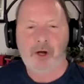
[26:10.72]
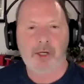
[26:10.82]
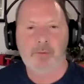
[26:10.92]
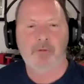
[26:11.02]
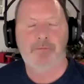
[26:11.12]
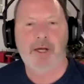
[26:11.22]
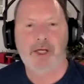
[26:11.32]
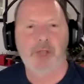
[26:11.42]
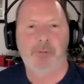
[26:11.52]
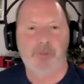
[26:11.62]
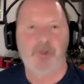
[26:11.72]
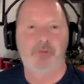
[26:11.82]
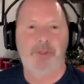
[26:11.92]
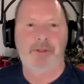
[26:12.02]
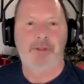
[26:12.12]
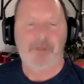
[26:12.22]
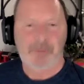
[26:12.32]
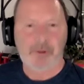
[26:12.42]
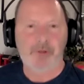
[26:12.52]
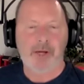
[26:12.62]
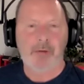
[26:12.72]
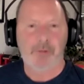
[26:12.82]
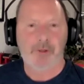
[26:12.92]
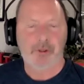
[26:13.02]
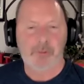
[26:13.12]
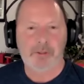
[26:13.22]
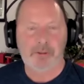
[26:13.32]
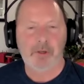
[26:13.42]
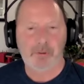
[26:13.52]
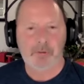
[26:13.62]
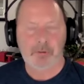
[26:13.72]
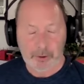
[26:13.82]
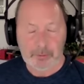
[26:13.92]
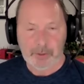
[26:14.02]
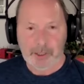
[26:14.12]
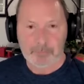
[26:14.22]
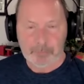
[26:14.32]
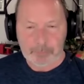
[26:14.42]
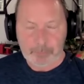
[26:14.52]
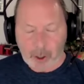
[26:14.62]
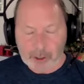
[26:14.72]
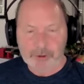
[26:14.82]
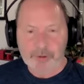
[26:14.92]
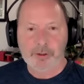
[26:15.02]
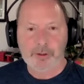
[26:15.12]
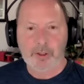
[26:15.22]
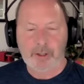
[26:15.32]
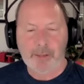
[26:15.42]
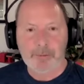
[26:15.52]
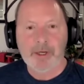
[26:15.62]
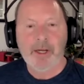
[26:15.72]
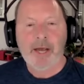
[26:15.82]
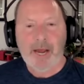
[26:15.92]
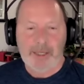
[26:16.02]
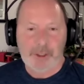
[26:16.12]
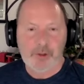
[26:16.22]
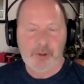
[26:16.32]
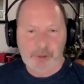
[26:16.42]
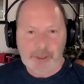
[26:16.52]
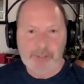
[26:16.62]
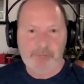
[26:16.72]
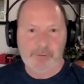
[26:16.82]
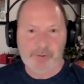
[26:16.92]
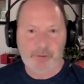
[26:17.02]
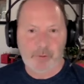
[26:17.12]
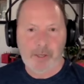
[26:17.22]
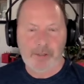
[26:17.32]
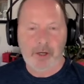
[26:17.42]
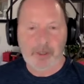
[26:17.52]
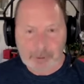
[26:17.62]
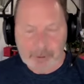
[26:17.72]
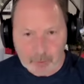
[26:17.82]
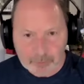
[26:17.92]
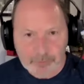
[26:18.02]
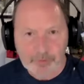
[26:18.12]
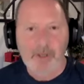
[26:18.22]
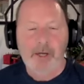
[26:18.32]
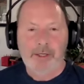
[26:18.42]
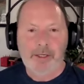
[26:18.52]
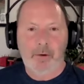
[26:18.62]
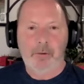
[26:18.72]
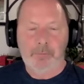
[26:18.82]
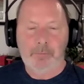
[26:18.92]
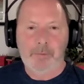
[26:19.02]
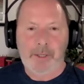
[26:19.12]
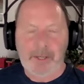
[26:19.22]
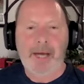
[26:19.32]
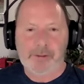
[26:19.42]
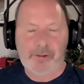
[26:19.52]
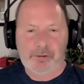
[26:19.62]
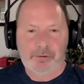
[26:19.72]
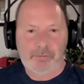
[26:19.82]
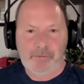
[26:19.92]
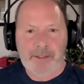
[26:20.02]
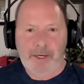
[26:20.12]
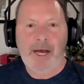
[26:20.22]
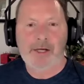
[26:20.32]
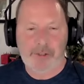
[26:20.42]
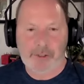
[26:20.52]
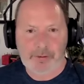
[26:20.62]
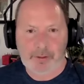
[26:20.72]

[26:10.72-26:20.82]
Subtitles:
not a more valuable movement. If you do that with good posture and good alignment, and use your knees for the squat and not bend over, that's fantastic.